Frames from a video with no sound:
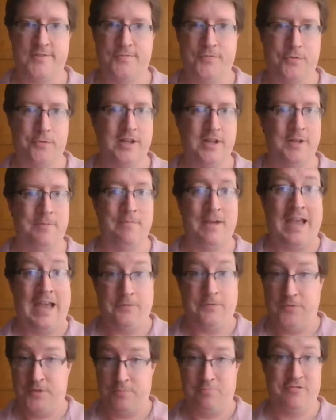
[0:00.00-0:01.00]
for him
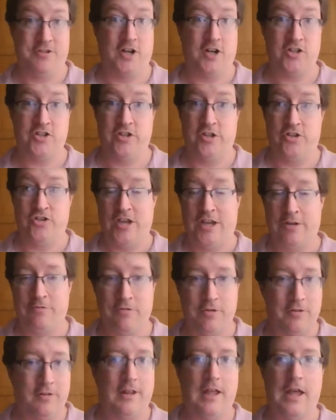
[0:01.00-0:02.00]
and for the production in
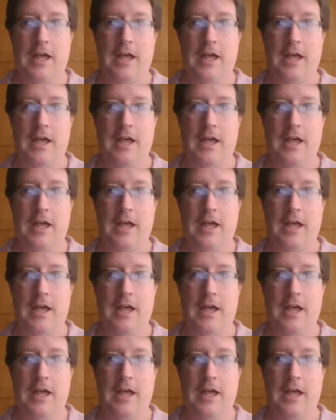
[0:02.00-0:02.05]
general.